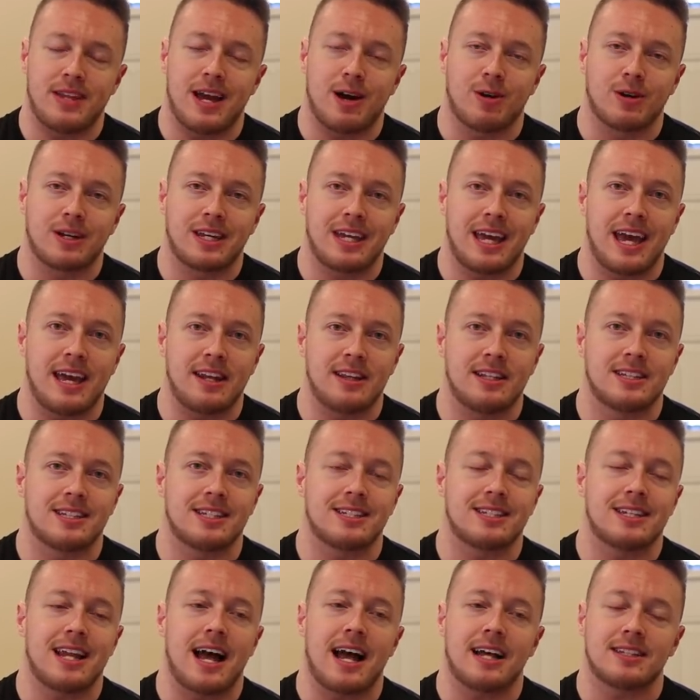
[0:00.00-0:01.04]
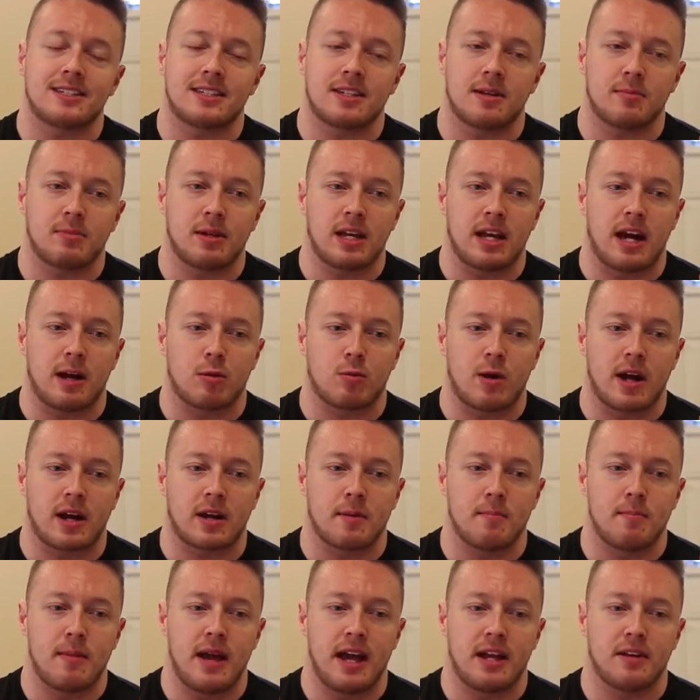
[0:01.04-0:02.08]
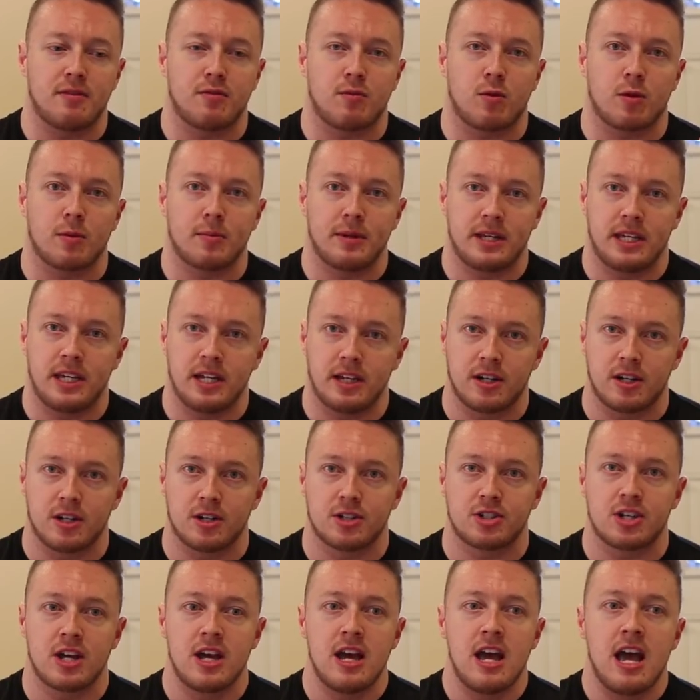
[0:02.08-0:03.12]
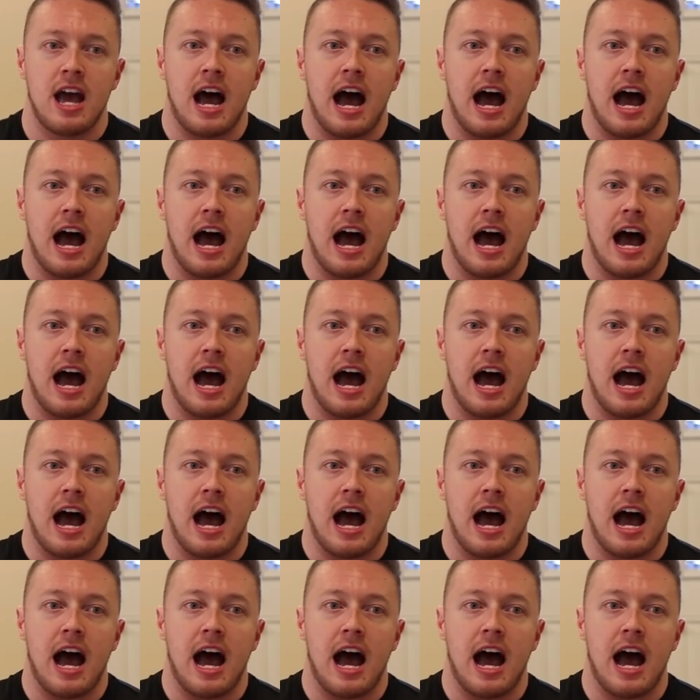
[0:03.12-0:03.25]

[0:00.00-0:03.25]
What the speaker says: Now, again, this is not something I recommend for beginners.